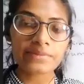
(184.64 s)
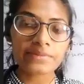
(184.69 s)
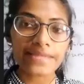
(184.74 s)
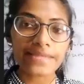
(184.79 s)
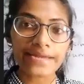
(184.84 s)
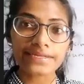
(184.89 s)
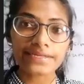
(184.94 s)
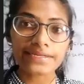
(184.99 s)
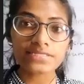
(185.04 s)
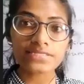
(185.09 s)

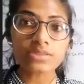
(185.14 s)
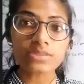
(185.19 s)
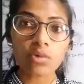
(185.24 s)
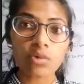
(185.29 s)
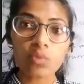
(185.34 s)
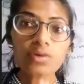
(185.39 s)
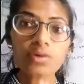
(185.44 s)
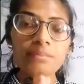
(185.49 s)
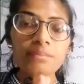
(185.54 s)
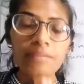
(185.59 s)
that is
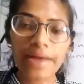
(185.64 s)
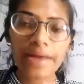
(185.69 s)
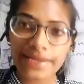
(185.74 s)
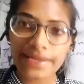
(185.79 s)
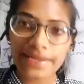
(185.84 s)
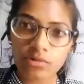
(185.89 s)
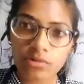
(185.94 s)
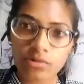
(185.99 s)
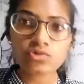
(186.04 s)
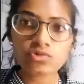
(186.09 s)
on
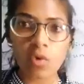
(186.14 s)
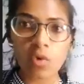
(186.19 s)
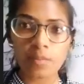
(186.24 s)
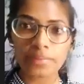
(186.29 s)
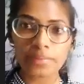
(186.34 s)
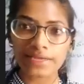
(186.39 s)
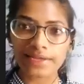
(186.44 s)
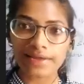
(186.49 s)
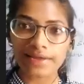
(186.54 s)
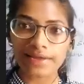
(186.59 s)

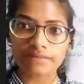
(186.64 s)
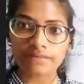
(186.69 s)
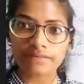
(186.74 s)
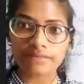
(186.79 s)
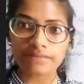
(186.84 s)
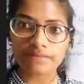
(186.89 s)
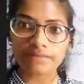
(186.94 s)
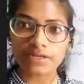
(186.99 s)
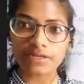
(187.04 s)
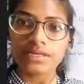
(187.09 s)
microscopic level.
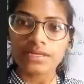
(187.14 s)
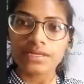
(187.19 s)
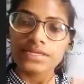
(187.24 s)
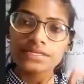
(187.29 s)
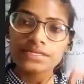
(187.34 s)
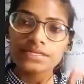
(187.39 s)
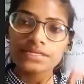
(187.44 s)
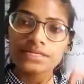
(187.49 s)
So